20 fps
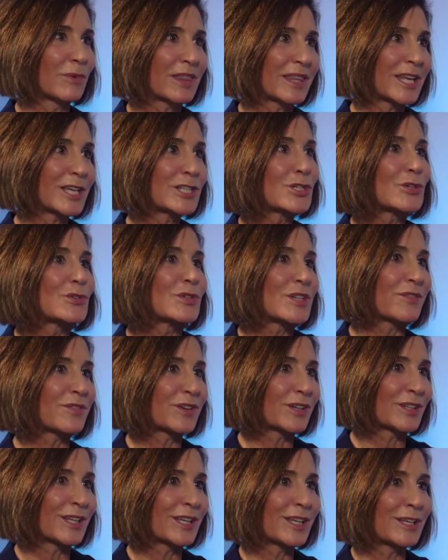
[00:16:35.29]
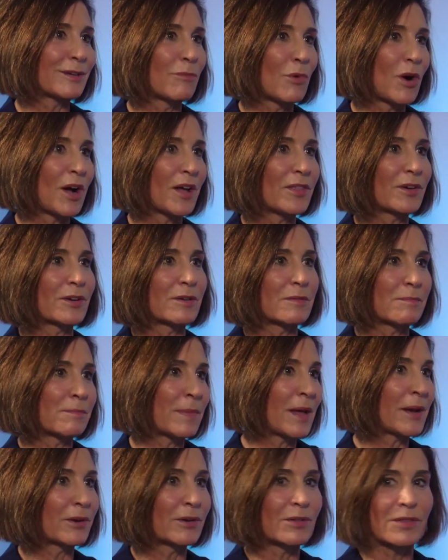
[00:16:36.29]
they do differently and why they're
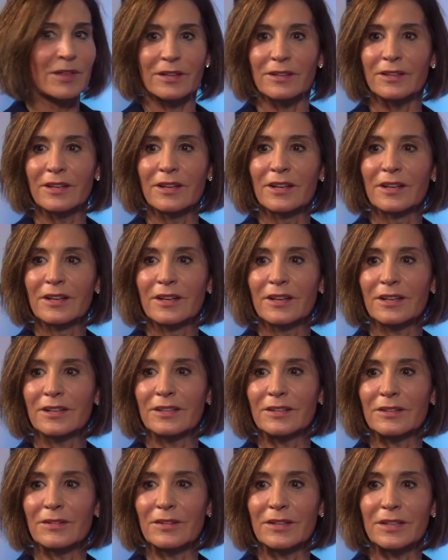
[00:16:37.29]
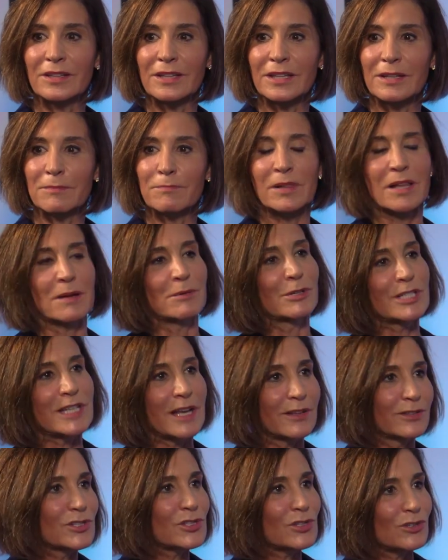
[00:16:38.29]
better than the plumber
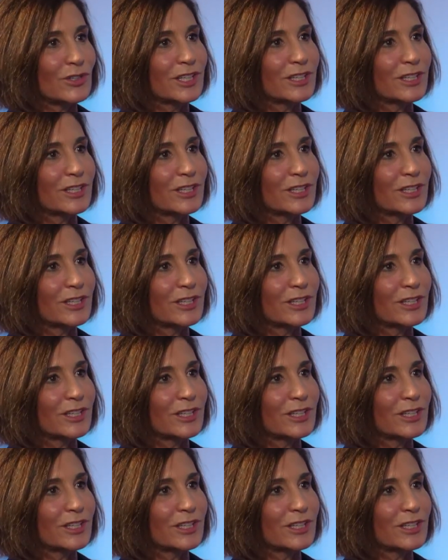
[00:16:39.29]
down the street.